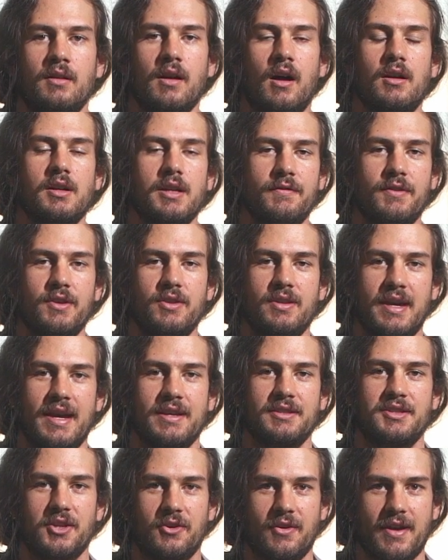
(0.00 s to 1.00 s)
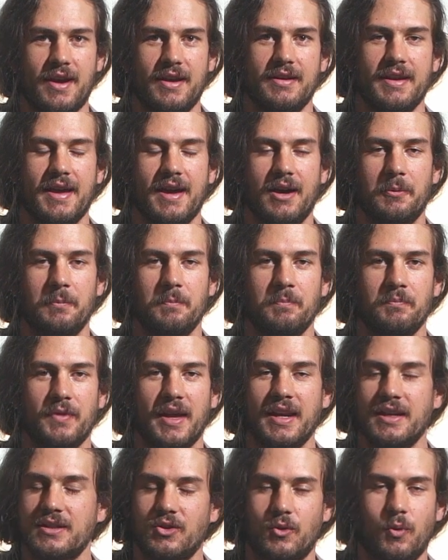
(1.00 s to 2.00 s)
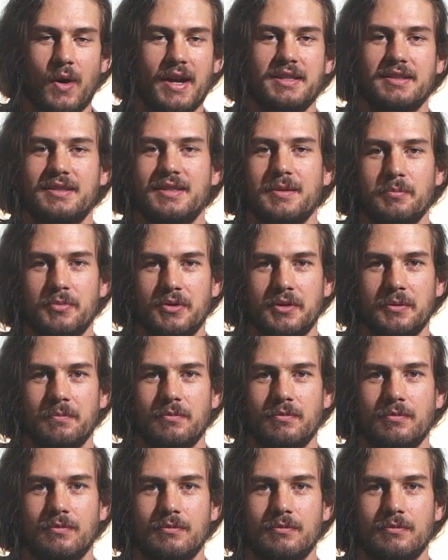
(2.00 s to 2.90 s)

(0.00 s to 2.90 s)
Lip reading: I'll give you the answer right now, and it's quite simple.